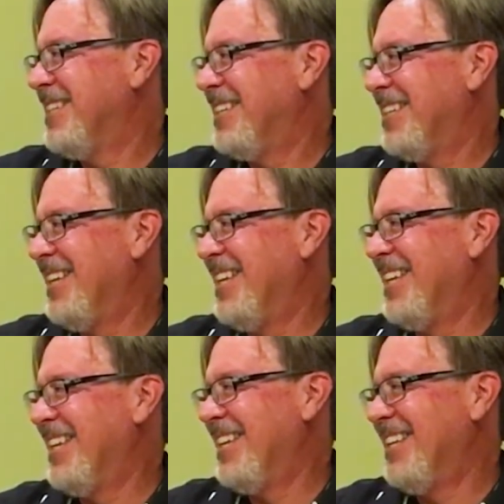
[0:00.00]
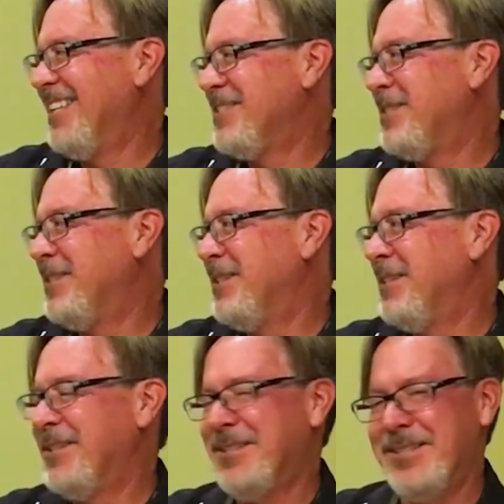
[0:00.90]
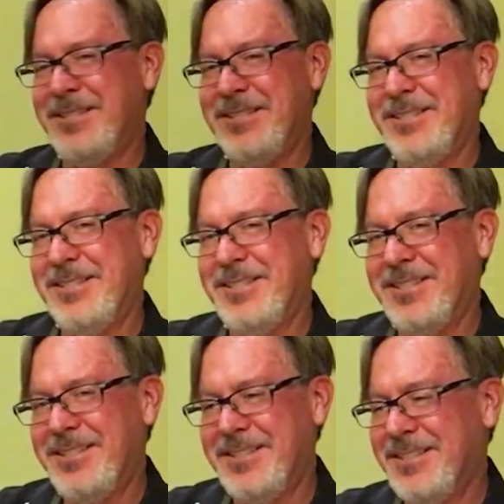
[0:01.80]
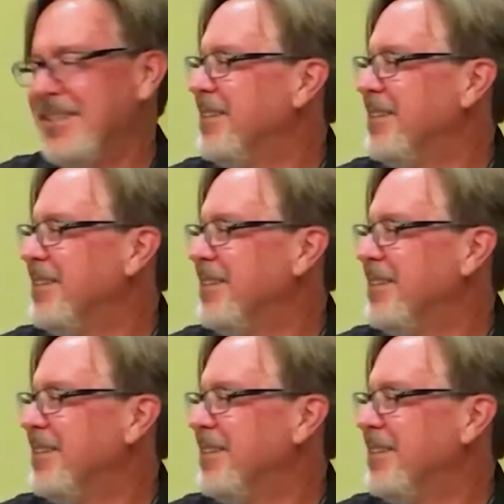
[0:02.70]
(not speaking)